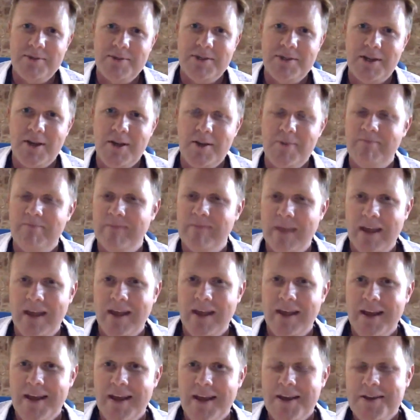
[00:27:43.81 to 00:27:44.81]
So
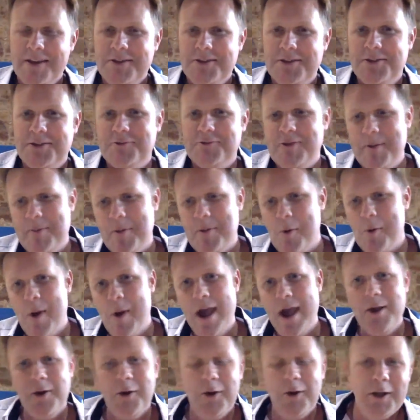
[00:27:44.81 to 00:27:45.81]
strip
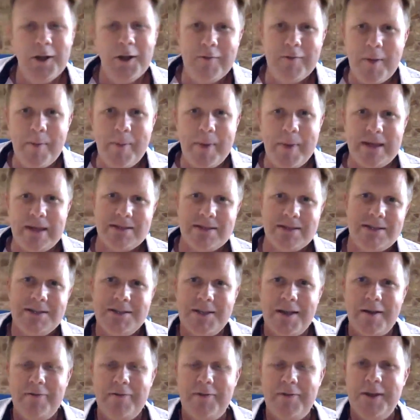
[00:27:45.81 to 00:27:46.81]
away all of the business
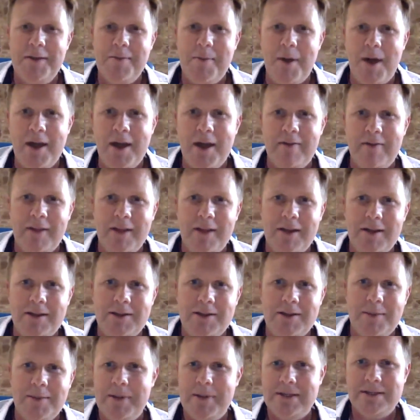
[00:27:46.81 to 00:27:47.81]
stuff that you might have learned
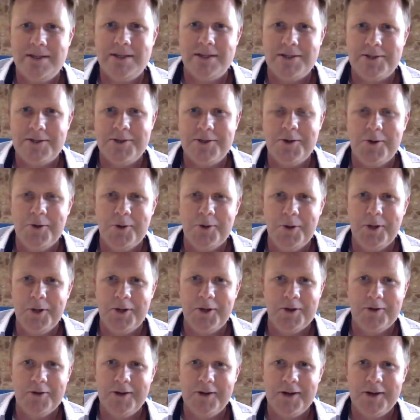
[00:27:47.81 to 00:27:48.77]
at business school or